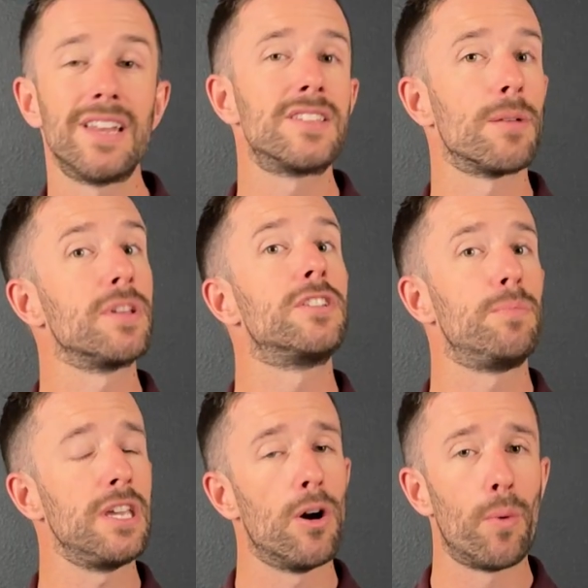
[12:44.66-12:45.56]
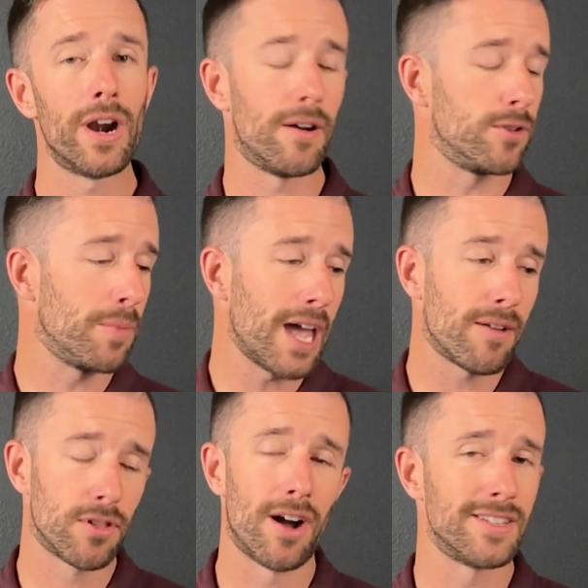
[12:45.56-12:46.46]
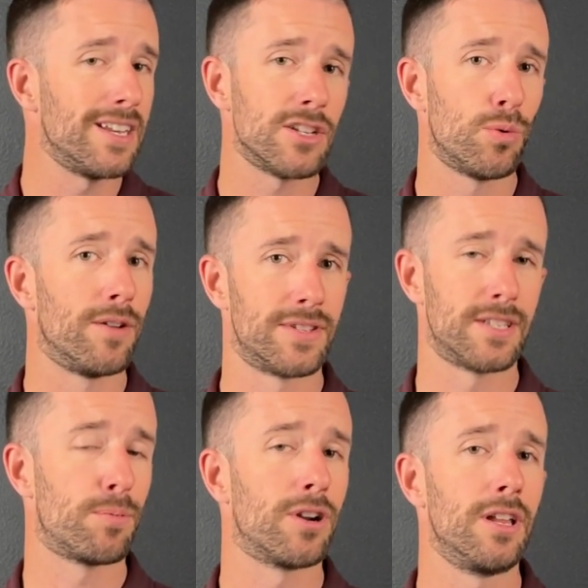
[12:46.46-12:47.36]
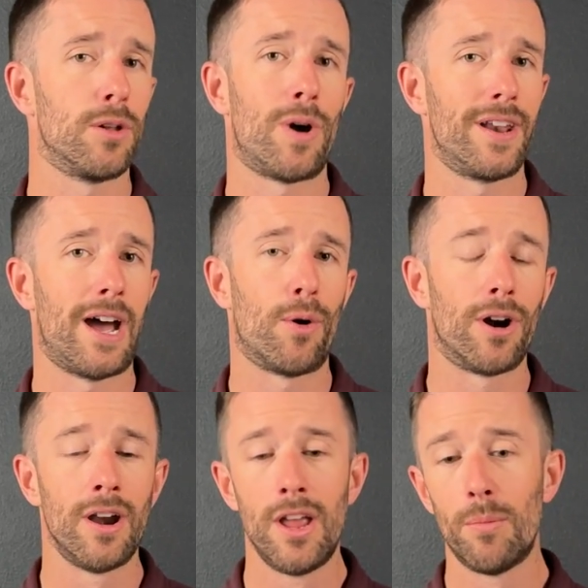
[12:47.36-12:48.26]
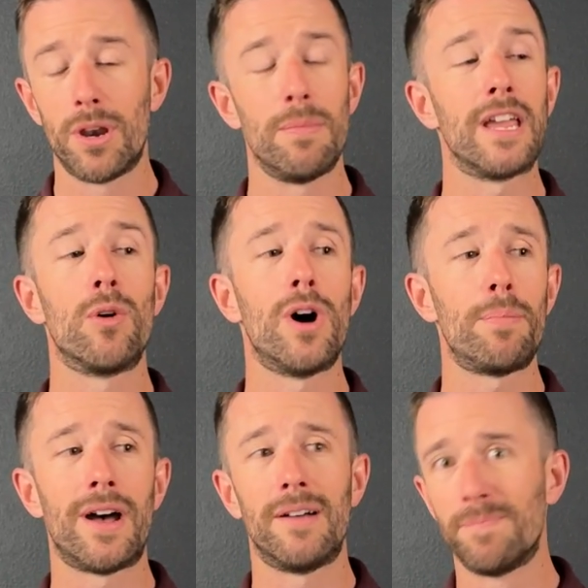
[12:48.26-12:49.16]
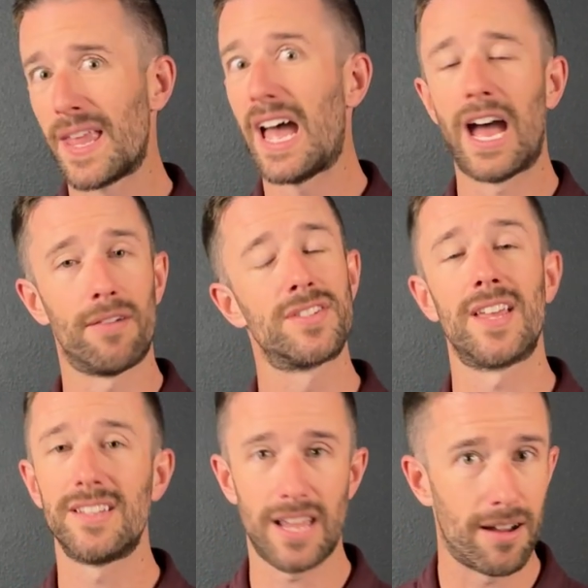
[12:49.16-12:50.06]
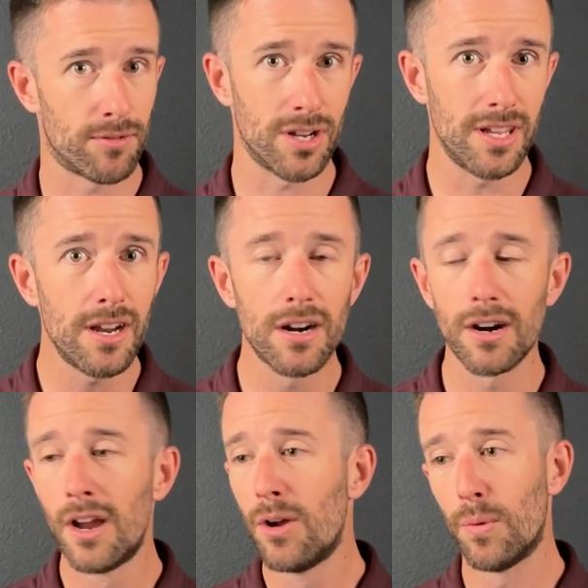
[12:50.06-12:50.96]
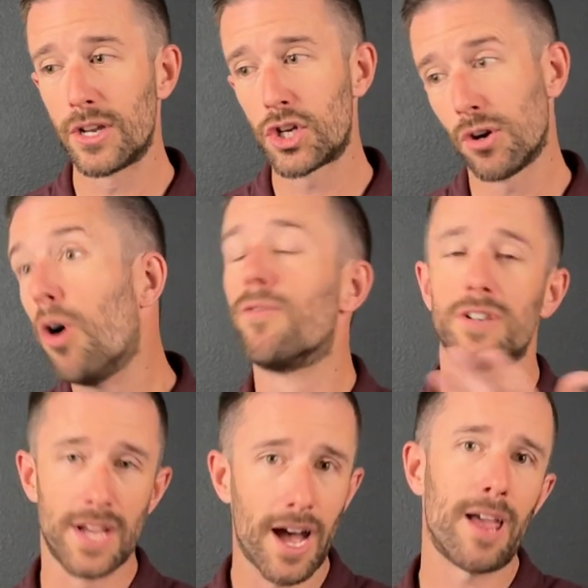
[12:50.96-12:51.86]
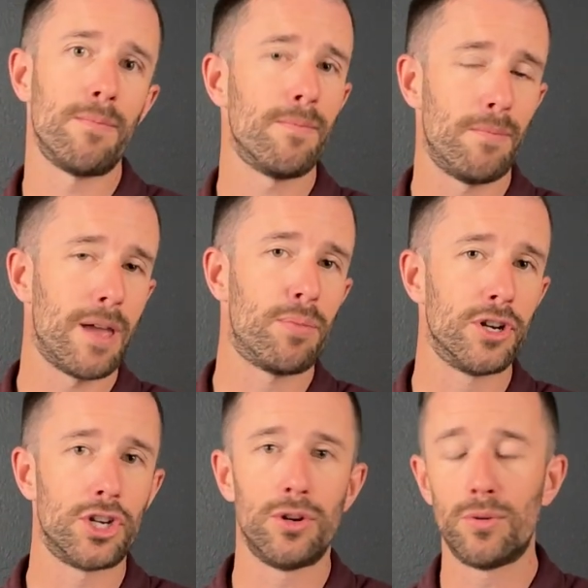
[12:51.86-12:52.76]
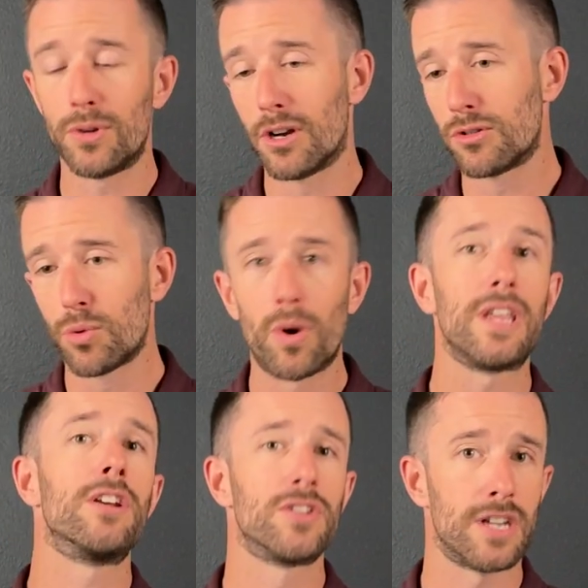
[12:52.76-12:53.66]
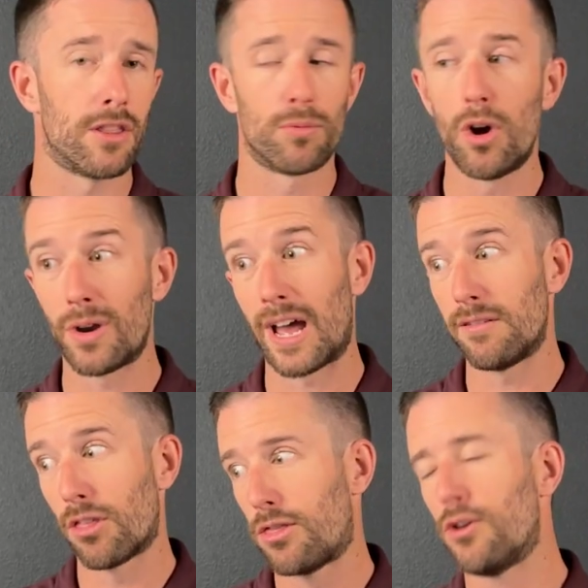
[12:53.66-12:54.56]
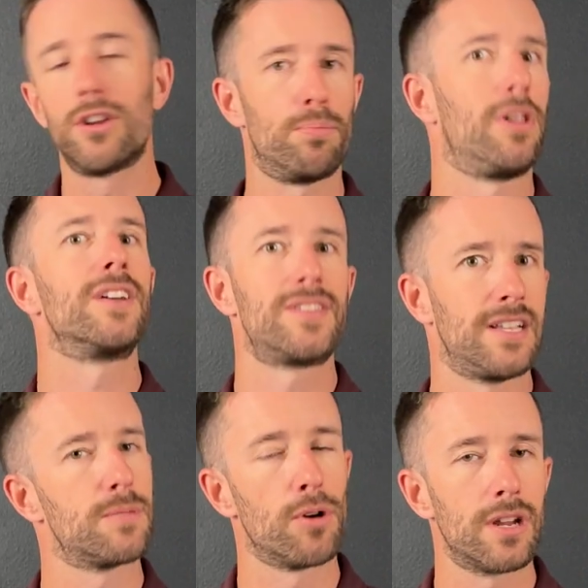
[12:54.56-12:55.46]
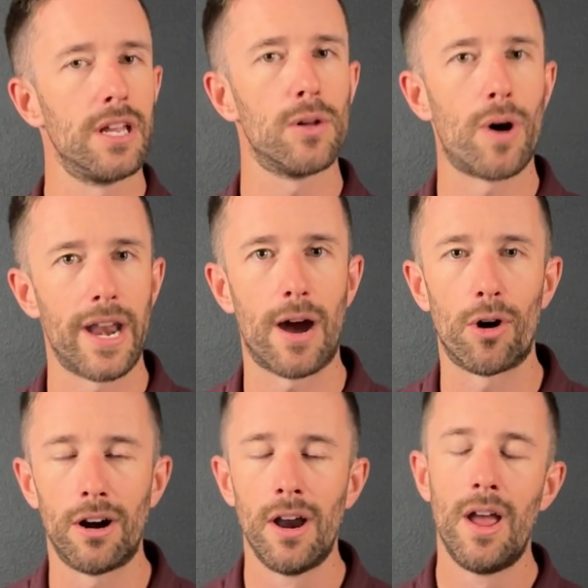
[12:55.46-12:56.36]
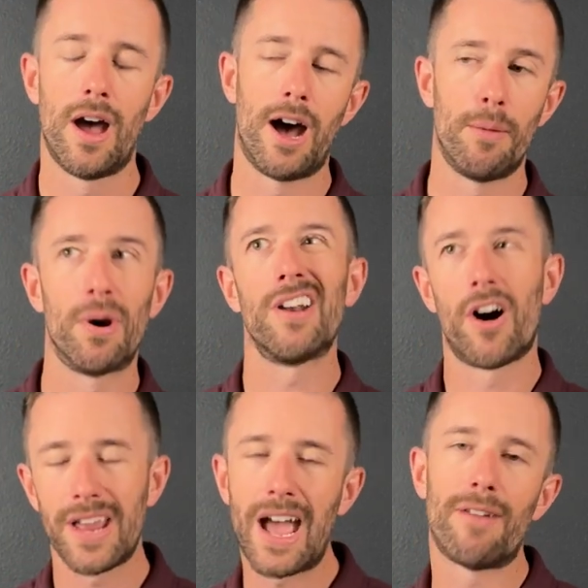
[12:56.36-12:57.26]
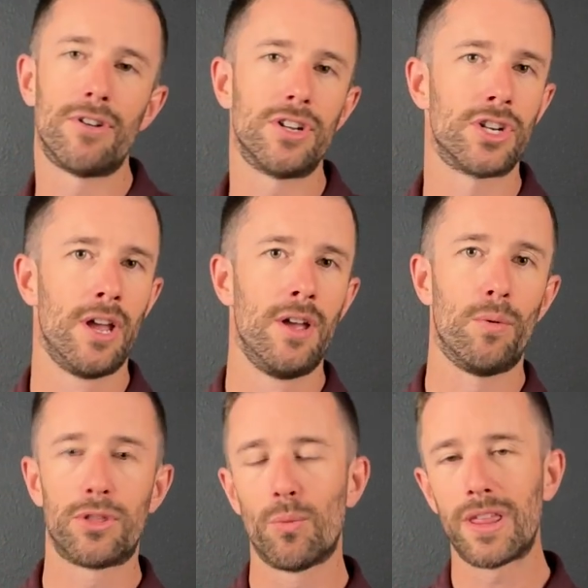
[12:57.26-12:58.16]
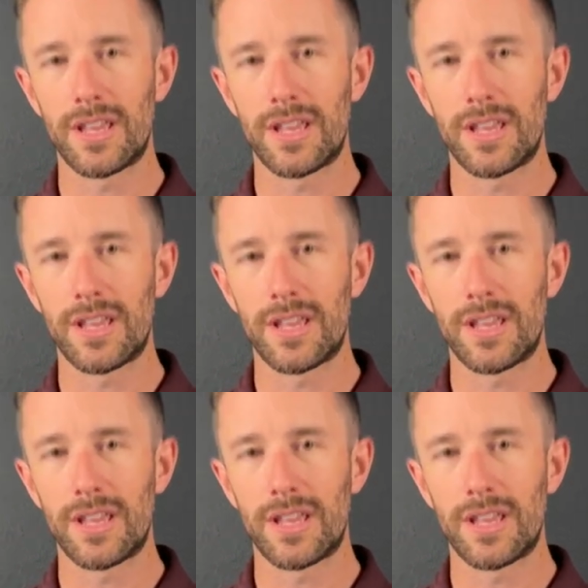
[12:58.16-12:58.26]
it is something to be aware of. You may have locked in at 12 cents per kilowatt hour, but it may go up a half cent every year, which over time may put you, 20 years down the road at 30 plus cents per kilowatt hour. But on average, with the way the